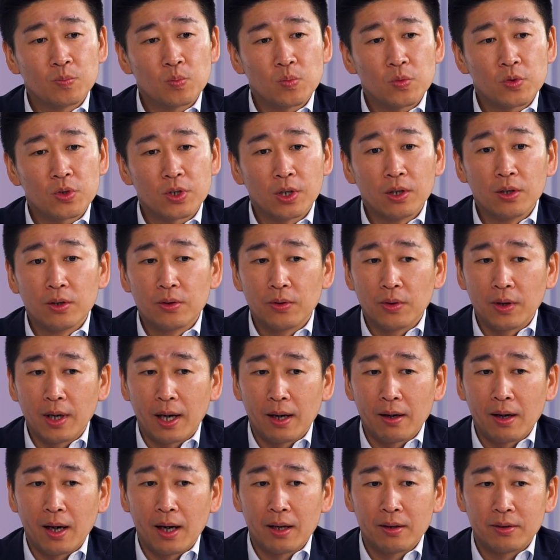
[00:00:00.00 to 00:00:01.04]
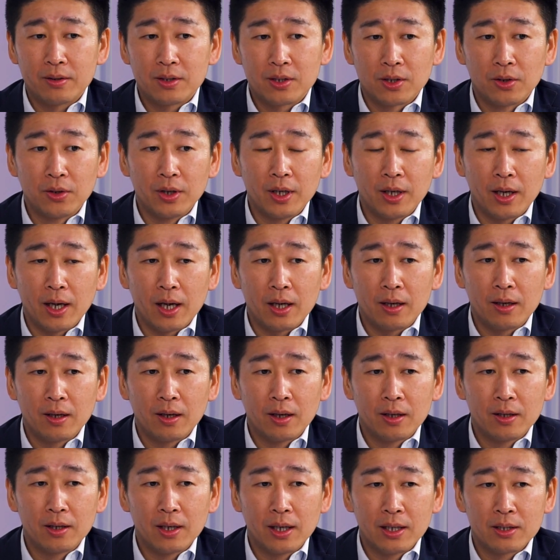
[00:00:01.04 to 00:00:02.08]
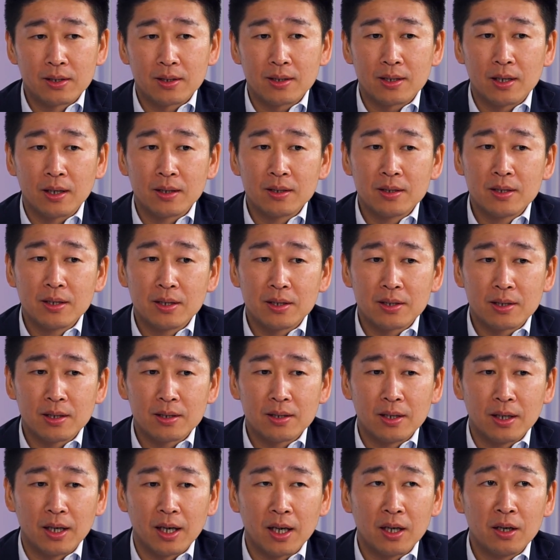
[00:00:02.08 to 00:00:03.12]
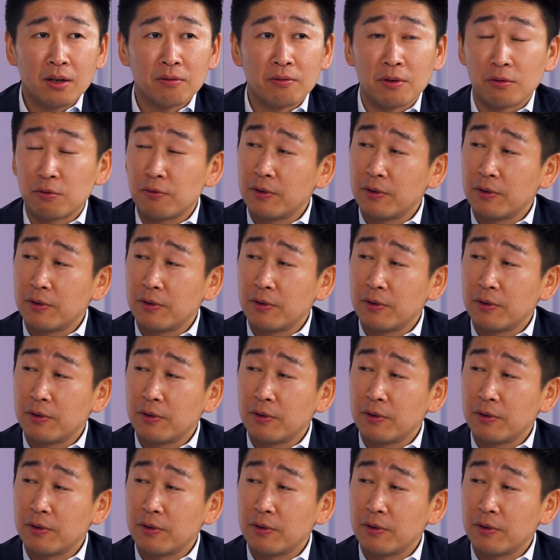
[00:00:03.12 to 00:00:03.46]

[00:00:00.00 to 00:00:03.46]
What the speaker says: So it doesn't exist in any of our